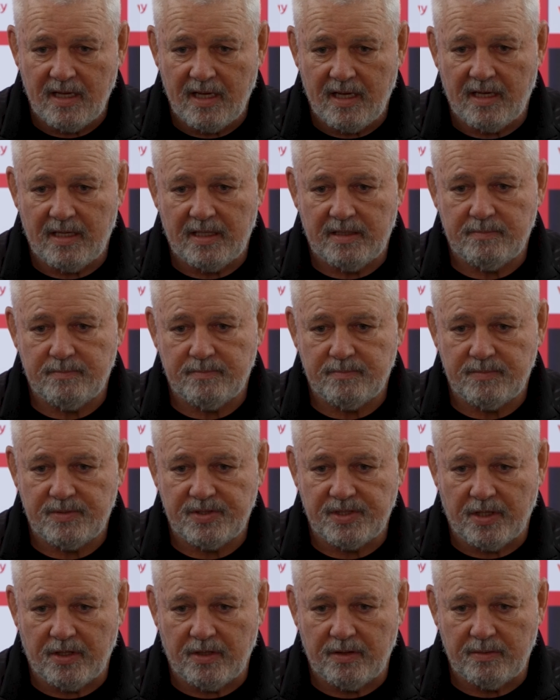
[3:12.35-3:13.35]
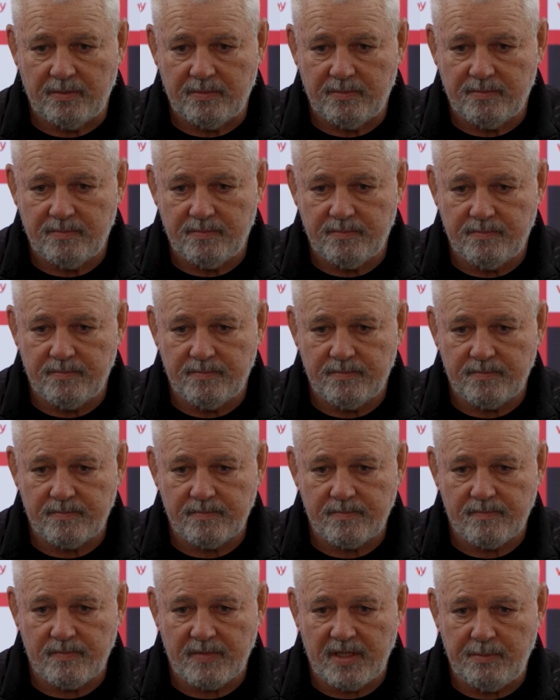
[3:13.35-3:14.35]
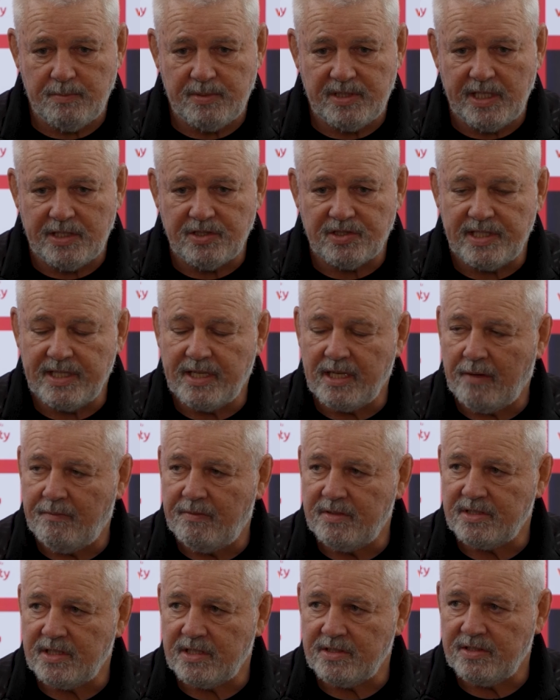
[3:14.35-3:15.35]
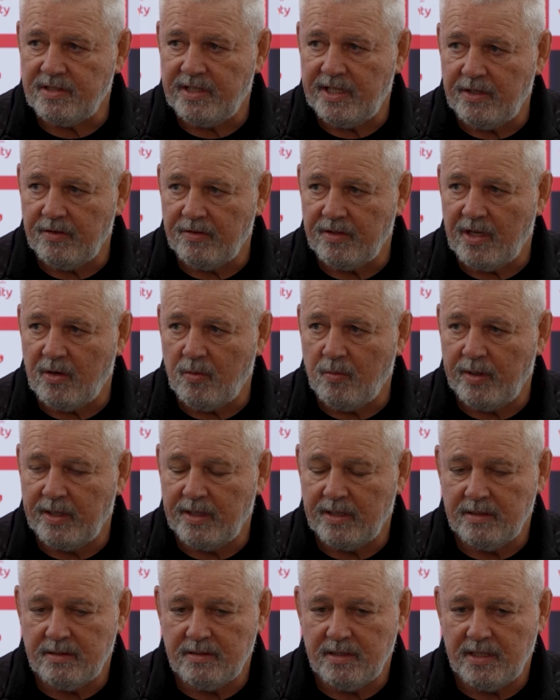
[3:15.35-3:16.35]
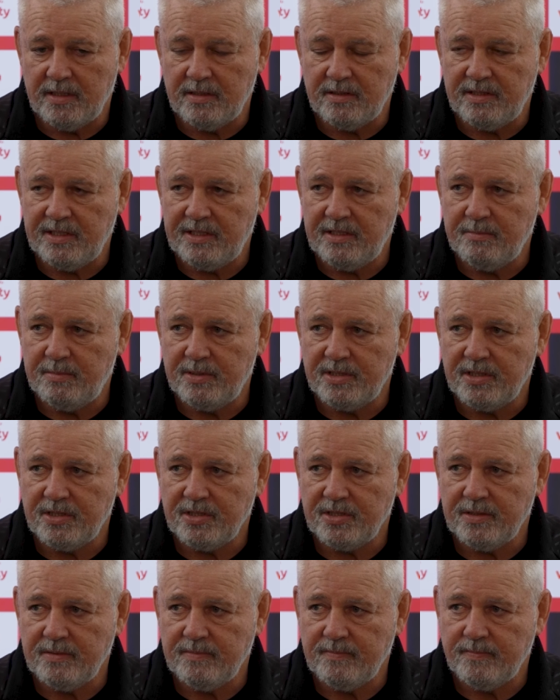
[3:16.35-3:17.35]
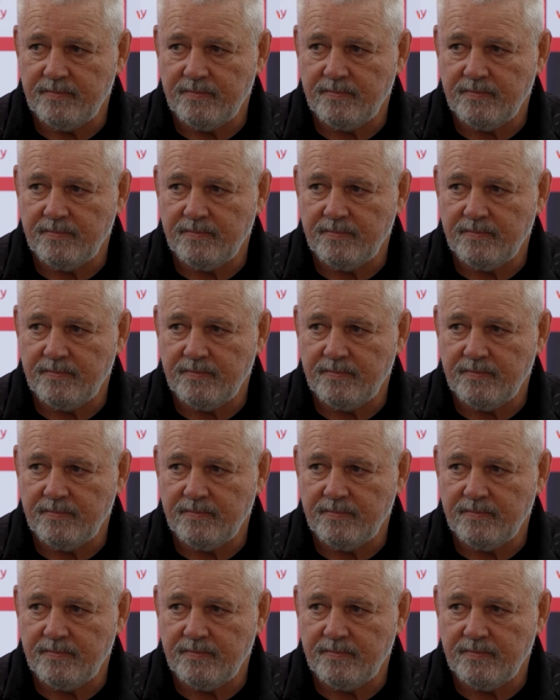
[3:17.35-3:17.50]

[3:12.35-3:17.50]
um, so he potentially covers us there in that wing and, and centre position.